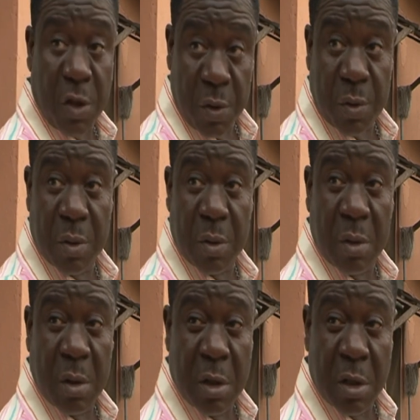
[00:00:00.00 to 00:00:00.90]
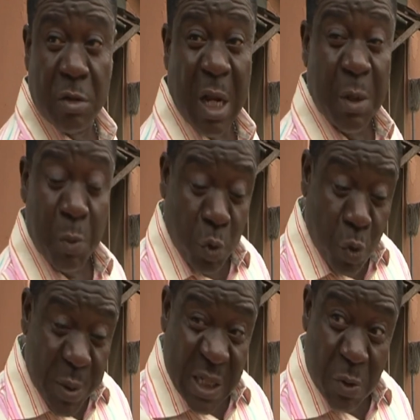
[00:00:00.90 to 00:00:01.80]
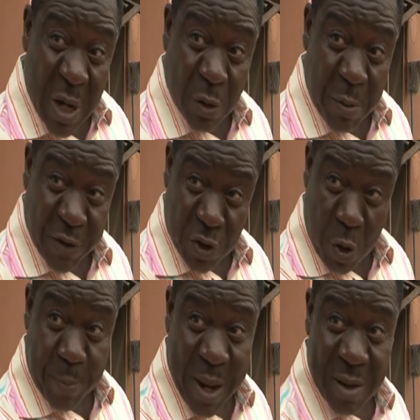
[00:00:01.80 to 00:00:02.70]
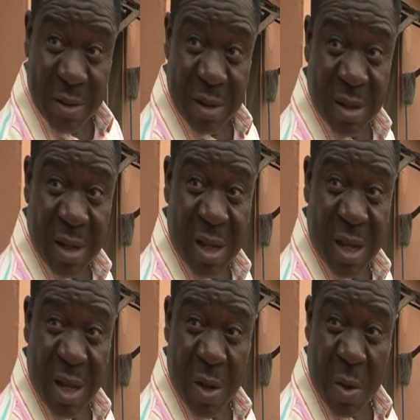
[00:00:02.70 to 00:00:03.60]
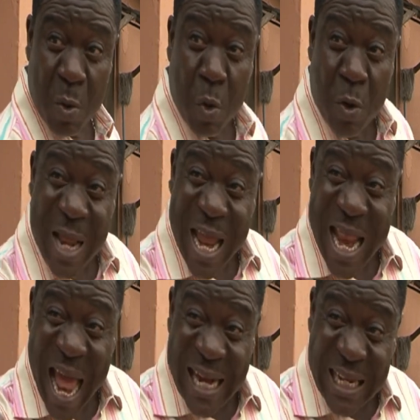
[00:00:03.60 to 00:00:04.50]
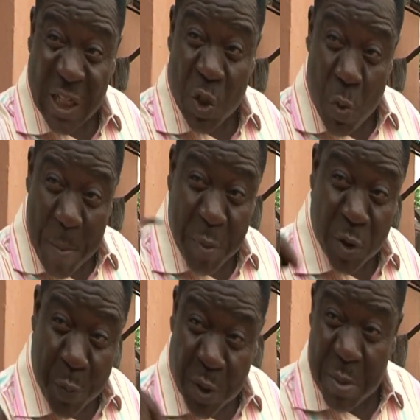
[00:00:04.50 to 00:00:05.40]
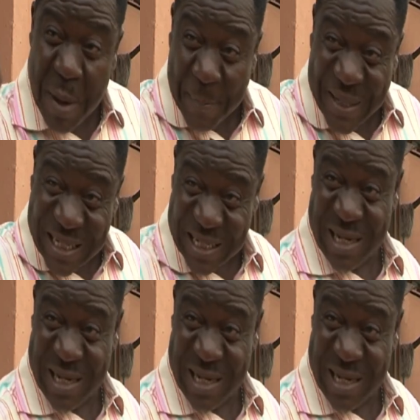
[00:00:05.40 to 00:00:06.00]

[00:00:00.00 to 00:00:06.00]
You. So do me this one, do me for this compound. Good day like this, you weren't supposed to be my person.